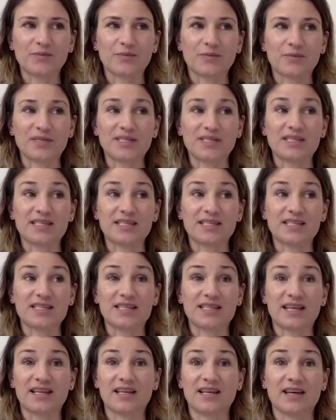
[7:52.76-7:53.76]
since
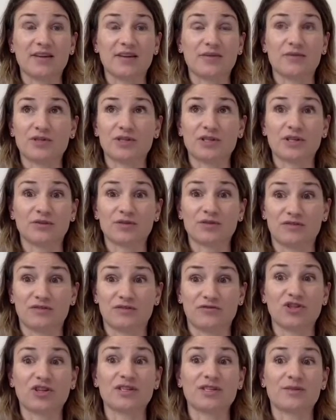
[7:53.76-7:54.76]
then, the results have
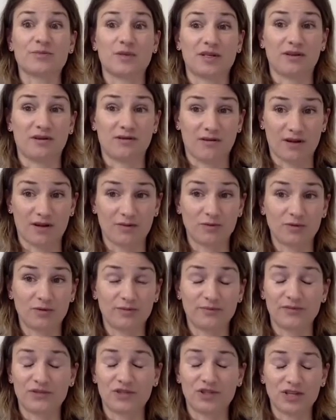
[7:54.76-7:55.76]
just been incredible,
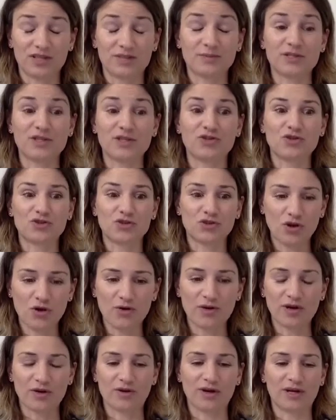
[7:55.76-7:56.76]
just been so
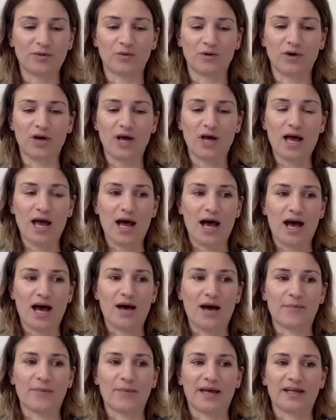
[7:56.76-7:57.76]
incredible.
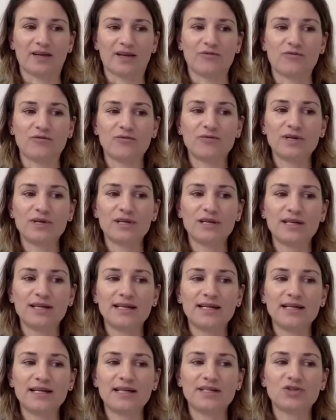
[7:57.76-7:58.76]
And I've
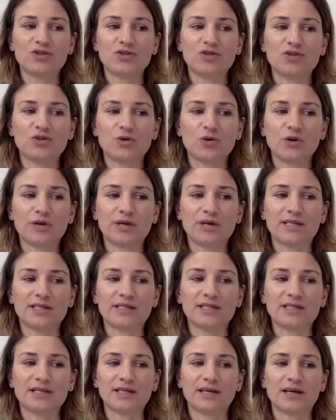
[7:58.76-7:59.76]
really enjoyed
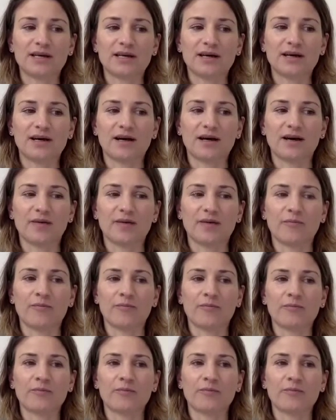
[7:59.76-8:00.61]
having